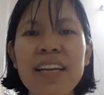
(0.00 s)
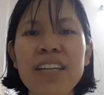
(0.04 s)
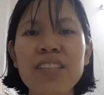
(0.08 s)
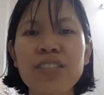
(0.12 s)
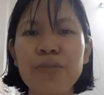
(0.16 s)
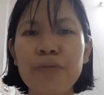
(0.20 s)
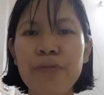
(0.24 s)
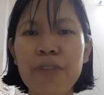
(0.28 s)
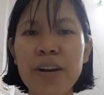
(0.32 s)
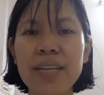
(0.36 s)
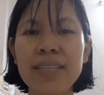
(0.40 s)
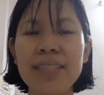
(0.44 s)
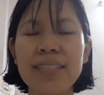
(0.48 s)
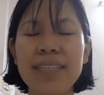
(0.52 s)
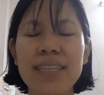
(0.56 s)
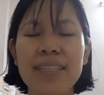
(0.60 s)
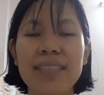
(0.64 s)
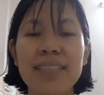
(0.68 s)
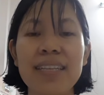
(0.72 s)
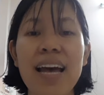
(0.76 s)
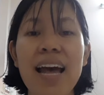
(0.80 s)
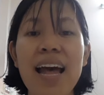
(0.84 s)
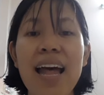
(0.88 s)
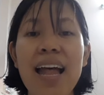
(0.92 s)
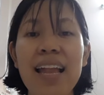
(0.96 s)

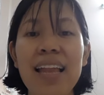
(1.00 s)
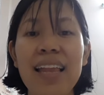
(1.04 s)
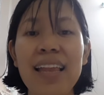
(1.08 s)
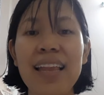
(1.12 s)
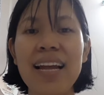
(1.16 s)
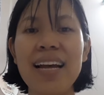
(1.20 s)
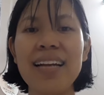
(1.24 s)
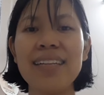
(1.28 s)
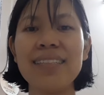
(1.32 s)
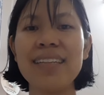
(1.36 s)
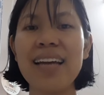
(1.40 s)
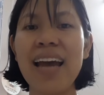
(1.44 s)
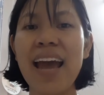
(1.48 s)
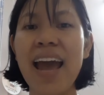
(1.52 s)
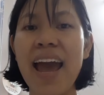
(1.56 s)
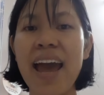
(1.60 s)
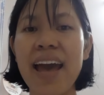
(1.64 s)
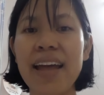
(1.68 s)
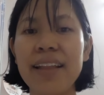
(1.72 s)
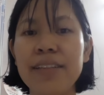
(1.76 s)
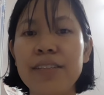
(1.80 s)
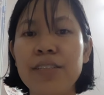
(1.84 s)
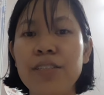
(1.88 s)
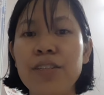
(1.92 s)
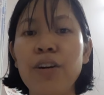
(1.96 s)
phrases. Let's
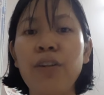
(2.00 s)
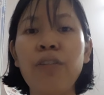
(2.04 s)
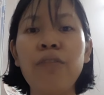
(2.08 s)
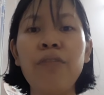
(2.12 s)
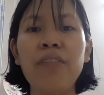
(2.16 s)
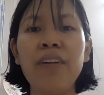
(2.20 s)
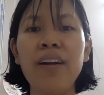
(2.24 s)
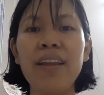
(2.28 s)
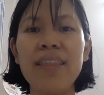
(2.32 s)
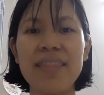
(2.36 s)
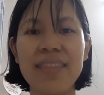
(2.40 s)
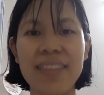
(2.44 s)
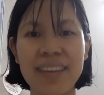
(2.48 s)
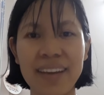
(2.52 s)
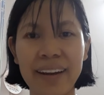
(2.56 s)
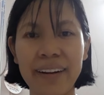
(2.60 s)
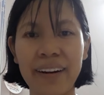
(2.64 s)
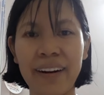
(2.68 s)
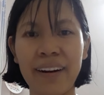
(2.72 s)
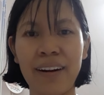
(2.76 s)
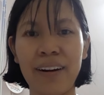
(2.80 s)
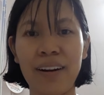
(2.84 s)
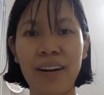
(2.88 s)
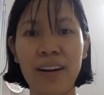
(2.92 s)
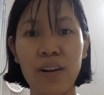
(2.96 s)
head over
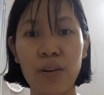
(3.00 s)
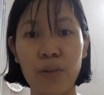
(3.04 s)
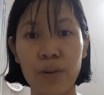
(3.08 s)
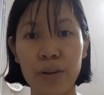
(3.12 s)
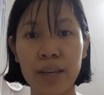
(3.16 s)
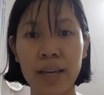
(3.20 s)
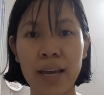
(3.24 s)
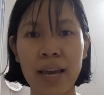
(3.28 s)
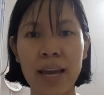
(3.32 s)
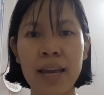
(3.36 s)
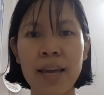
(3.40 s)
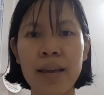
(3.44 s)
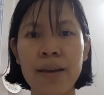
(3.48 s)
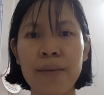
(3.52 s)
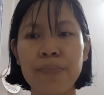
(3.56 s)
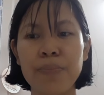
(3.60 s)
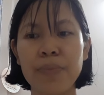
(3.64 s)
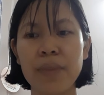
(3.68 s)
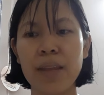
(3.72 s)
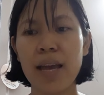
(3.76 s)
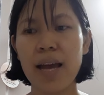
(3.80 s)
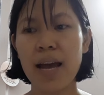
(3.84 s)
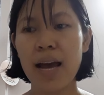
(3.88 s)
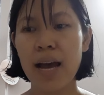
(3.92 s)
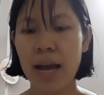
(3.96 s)
there. Okay,
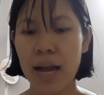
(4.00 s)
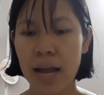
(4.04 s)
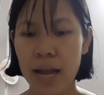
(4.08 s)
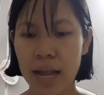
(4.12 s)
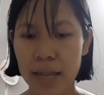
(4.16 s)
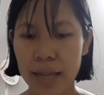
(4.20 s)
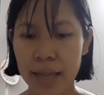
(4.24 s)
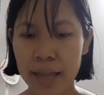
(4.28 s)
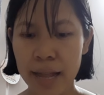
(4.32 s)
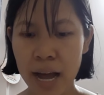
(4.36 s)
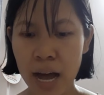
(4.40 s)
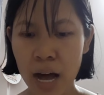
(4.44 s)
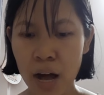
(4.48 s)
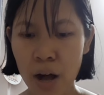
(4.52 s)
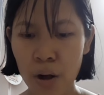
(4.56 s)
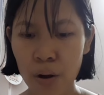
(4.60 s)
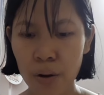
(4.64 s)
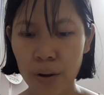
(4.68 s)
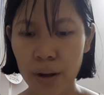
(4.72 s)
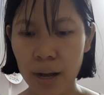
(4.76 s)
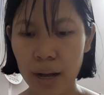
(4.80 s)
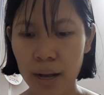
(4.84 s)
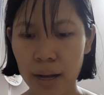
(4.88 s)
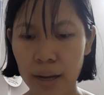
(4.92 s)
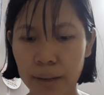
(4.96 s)

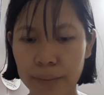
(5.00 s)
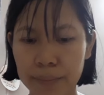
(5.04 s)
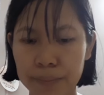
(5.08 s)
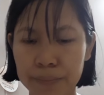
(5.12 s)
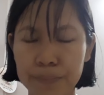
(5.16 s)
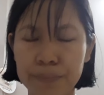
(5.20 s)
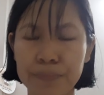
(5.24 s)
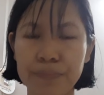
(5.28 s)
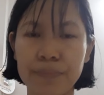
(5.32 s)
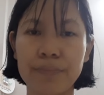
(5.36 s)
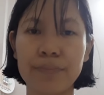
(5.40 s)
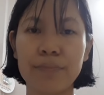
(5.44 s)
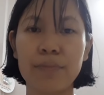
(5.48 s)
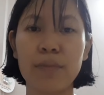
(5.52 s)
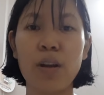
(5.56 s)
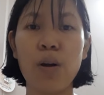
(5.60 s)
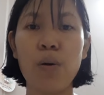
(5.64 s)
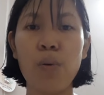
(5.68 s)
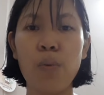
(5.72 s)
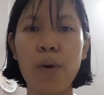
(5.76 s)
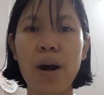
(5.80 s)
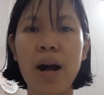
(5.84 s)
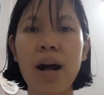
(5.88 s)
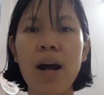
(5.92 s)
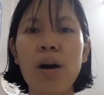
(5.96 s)
now
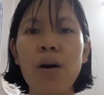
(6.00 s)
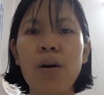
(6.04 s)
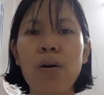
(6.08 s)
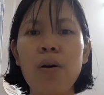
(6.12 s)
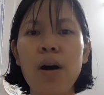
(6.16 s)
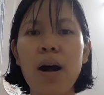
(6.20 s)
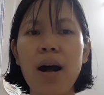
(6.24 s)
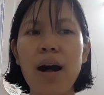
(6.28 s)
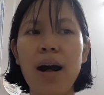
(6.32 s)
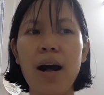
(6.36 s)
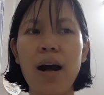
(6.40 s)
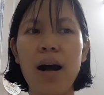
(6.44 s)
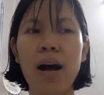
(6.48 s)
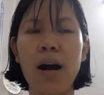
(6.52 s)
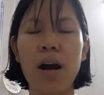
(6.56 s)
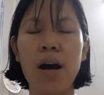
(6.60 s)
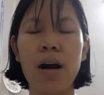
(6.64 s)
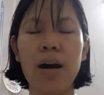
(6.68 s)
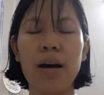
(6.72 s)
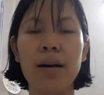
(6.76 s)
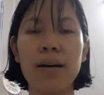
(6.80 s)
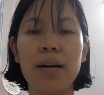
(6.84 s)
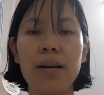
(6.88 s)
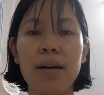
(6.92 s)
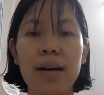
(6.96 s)
while
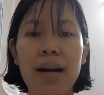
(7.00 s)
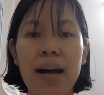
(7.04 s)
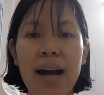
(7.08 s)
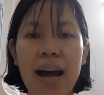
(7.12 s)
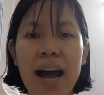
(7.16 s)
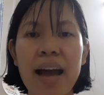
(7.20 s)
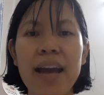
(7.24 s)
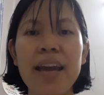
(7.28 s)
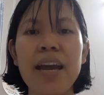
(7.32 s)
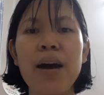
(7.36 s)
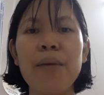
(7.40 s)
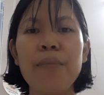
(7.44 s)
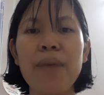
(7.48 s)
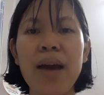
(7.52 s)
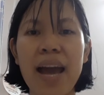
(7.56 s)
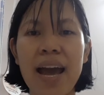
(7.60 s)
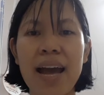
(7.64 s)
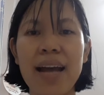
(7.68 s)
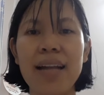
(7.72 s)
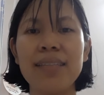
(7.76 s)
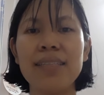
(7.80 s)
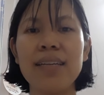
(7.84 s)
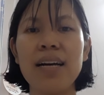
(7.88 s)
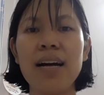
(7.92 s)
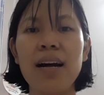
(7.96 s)
I am
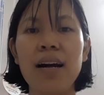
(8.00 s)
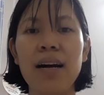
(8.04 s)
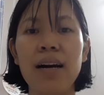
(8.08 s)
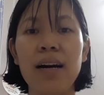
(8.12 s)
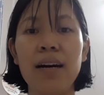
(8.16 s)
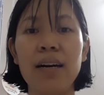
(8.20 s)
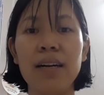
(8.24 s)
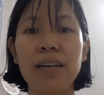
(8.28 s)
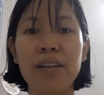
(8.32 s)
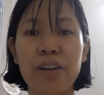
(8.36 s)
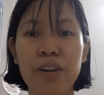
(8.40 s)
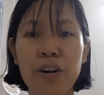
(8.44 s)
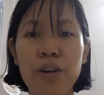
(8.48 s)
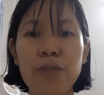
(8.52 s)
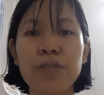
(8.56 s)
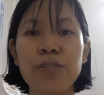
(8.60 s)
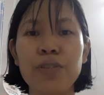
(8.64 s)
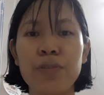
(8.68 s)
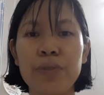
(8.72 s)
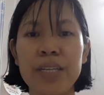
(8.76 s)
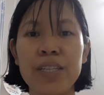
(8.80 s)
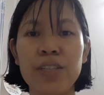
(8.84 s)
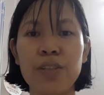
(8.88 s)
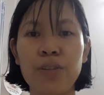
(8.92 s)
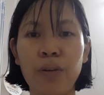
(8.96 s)
at a
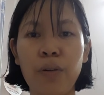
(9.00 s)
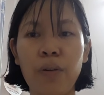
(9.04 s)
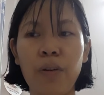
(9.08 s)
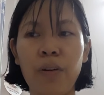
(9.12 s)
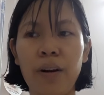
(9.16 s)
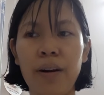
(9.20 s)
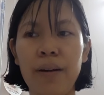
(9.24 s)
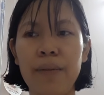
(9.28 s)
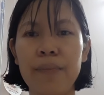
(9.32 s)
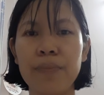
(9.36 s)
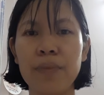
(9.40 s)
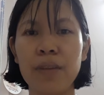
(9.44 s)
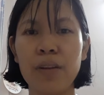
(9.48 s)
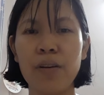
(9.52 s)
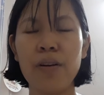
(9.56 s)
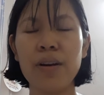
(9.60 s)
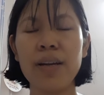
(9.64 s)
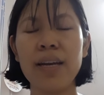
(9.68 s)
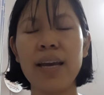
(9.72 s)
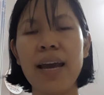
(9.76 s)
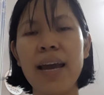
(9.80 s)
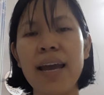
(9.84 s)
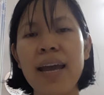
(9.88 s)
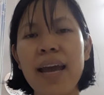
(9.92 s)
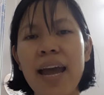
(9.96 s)
grocery store.
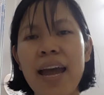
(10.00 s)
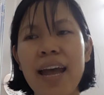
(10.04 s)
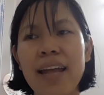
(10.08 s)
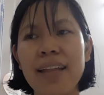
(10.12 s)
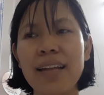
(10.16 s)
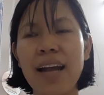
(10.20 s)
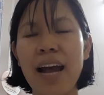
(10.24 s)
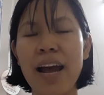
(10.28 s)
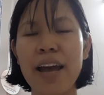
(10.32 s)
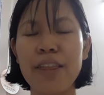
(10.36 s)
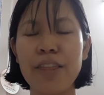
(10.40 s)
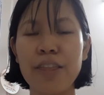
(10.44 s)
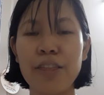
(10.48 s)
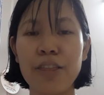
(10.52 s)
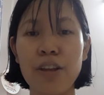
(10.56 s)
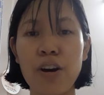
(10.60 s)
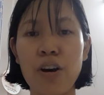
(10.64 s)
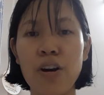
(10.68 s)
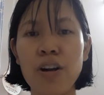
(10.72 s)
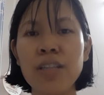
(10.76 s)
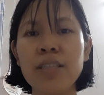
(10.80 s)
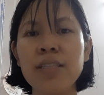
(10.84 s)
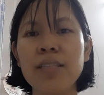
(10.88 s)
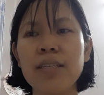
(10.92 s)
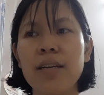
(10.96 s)
Okay, and I
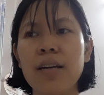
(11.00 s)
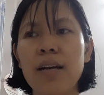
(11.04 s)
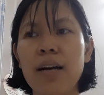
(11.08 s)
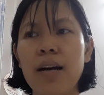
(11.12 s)
thought